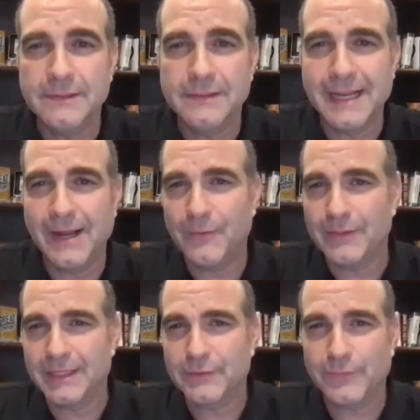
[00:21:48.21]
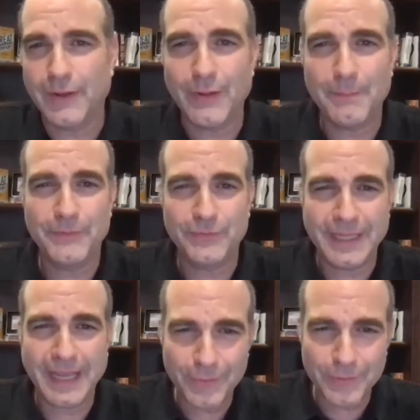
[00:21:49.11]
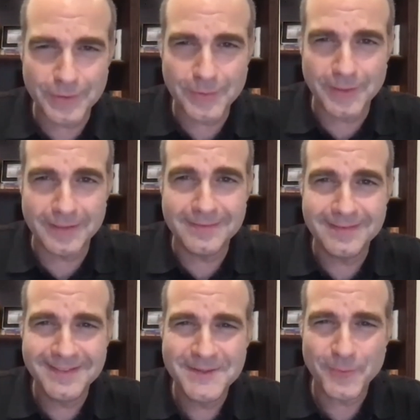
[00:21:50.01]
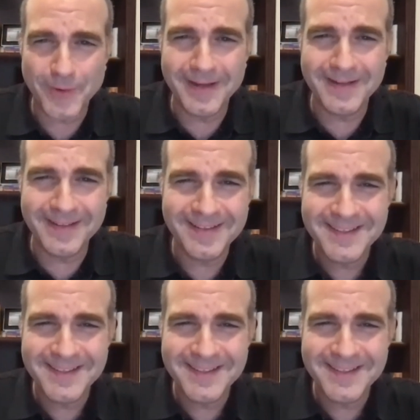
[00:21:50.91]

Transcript: Now let's follow up and see how you do it, right?